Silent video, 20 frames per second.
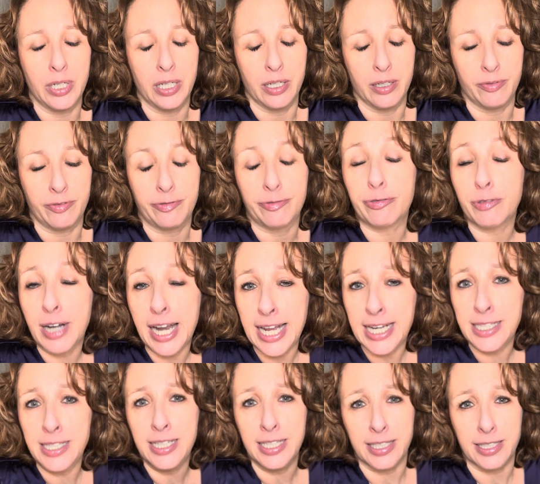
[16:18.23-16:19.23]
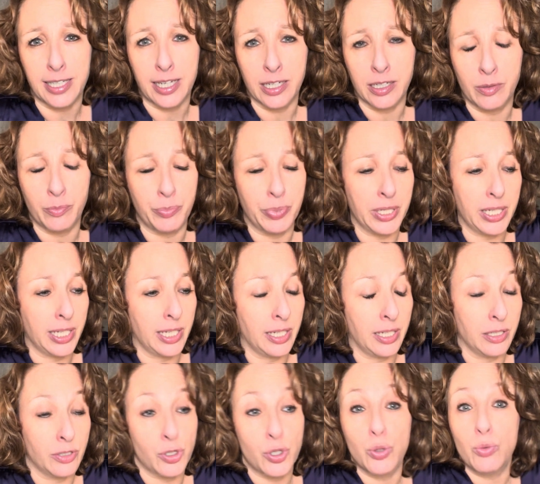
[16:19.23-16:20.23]
friend, it's going to be
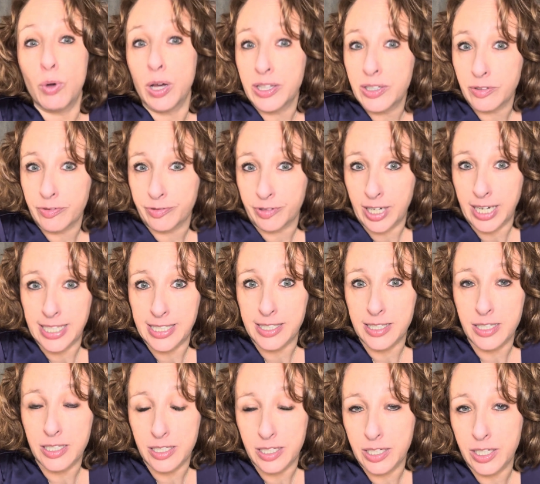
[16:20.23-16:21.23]
2 other friends.